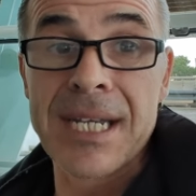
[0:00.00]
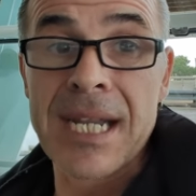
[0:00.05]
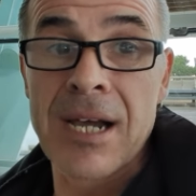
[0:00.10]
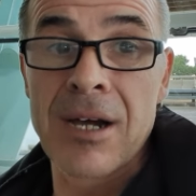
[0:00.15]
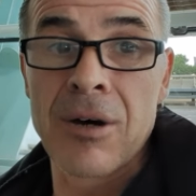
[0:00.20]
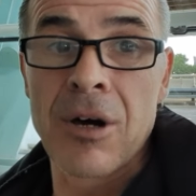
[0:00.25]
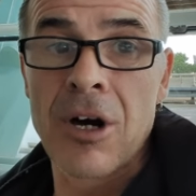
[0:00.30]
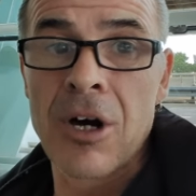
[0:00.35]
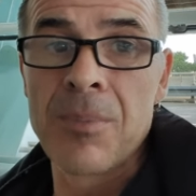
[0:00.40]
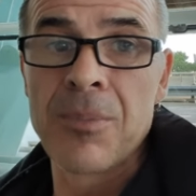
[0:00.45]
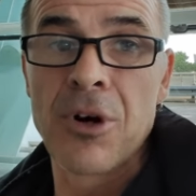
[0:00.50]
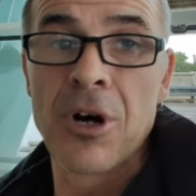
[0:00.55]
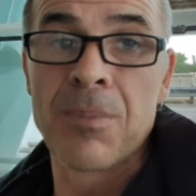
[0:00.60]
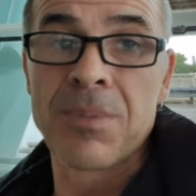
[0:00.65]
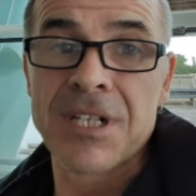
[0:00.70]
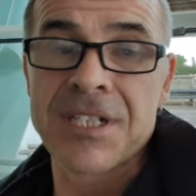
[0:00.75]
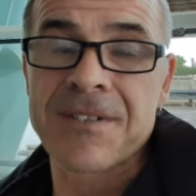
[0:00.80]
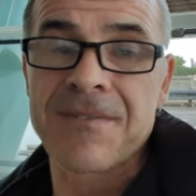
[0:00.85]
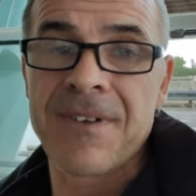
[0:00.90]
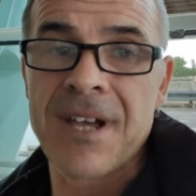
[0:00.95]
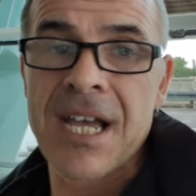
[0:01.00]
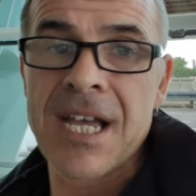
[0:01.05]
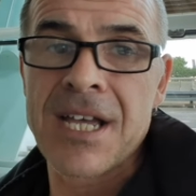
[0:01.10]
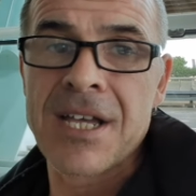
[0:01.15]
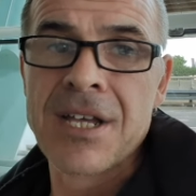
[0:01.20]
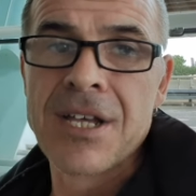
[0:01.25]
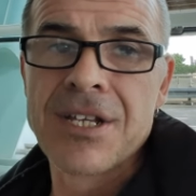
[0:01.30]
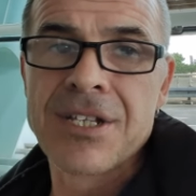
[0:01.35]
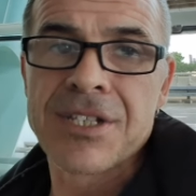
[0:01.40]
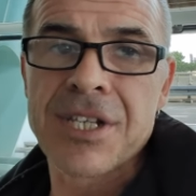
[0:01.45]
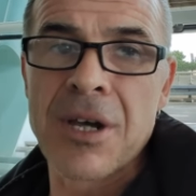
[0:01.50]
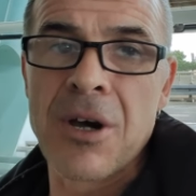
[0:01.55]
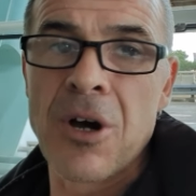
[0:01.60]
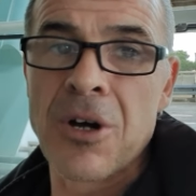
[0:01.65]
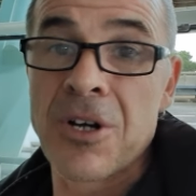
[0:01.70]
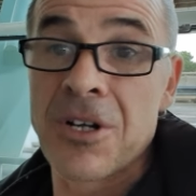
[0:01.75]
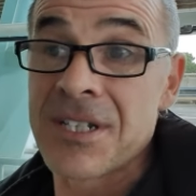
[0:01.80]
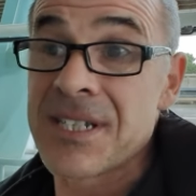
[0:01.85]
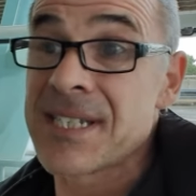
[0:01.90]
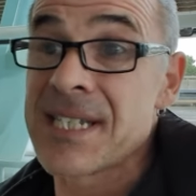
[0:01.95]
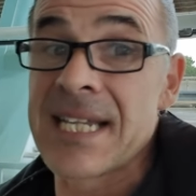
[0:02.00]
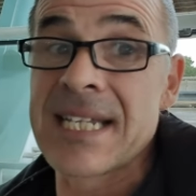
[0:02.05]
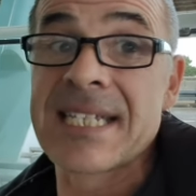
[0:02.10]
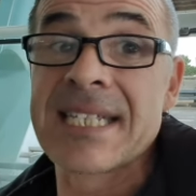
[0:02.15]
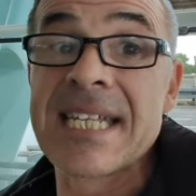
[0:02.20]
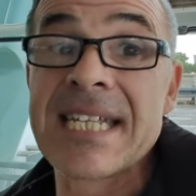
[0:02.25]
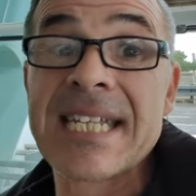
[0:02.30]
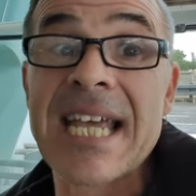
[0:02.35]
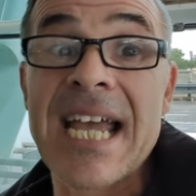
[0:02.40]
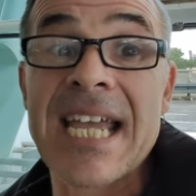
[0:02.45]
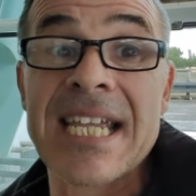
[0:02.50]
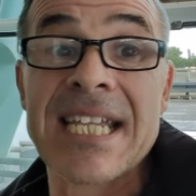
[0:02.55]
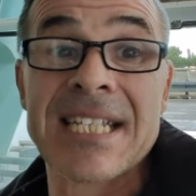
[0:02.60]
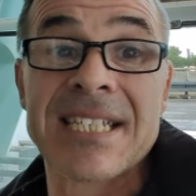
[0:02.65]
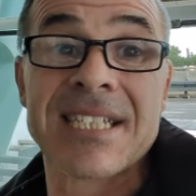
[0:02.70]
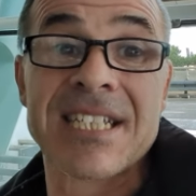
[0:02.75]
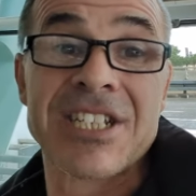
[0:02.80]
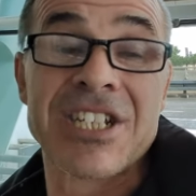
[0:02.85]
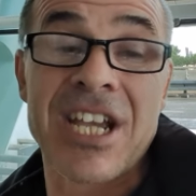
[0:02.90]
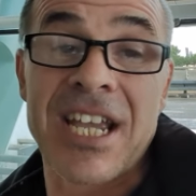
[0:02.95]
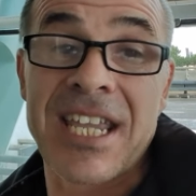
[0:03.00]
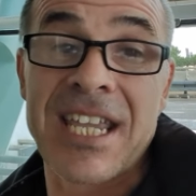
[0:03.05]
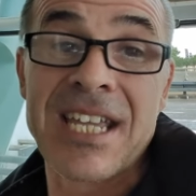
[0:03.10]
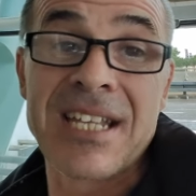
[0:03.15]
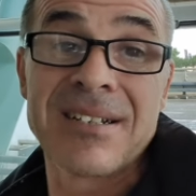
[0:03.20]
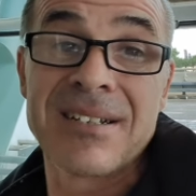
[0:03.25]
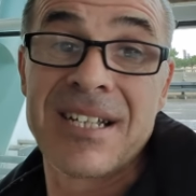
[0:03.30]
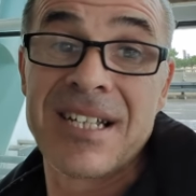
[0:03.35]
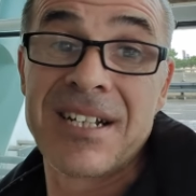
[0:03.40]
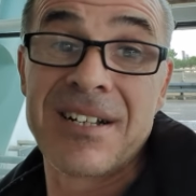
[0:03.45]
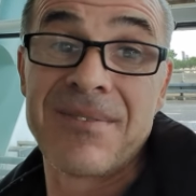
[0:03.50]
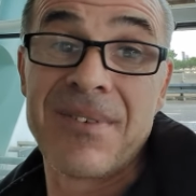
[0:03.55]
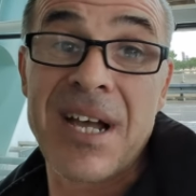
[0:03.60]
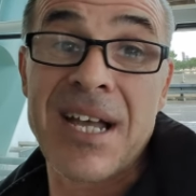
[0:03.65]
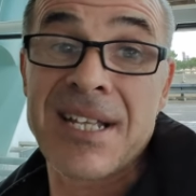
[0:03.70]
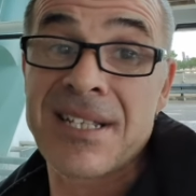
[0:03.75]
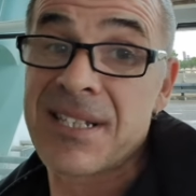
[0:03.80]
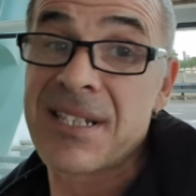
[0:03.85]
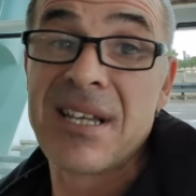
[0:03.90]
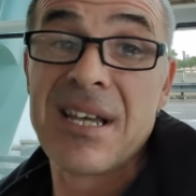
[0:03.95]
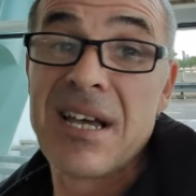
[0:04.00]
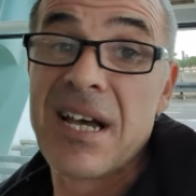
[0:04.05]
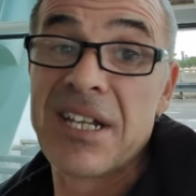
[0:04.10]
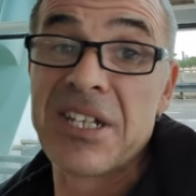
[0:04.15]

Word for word: Now, I bought a plus fare, so I got sixty days to check in in advance.